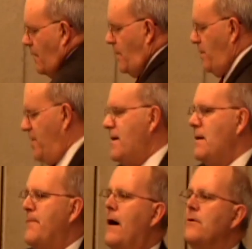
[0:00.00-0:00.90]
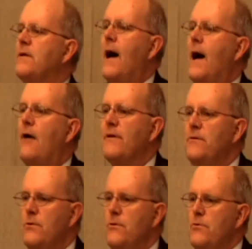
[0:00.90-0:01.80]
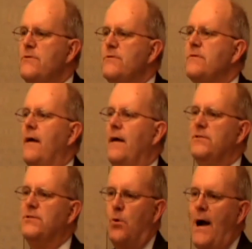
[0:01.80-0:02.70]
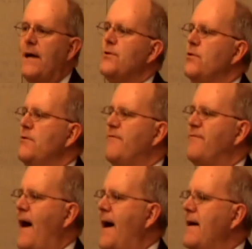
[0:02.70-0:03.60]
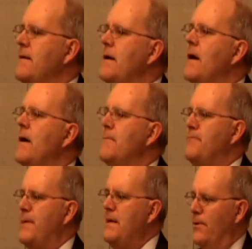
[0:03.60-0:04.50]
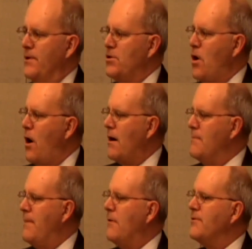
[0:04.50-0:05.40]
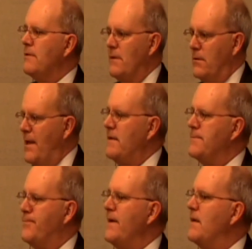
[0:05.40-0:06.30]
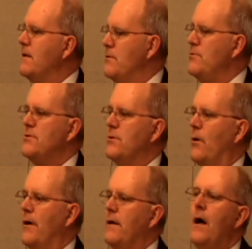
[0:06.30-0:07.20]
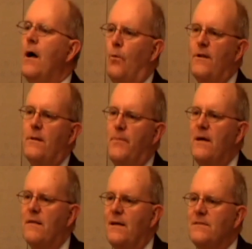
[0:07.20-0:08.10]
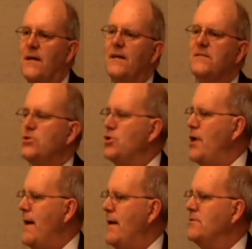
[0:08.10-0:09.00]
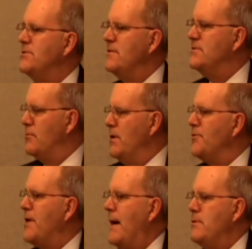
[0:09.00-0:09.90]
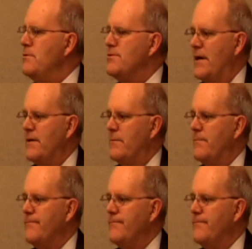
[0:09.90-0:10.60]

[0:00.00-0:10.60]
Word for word: when you think about how the news is trying to find people to talk about the latest breaking news story, one of the big things that has changed is the real-time news cycle.